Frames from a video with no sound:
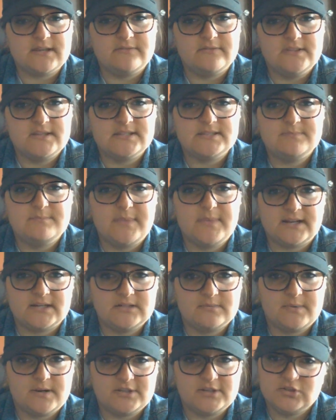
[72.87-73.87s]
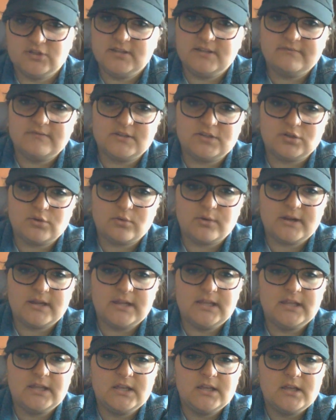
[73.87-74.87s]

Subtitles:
of this Beck Depression Inventory.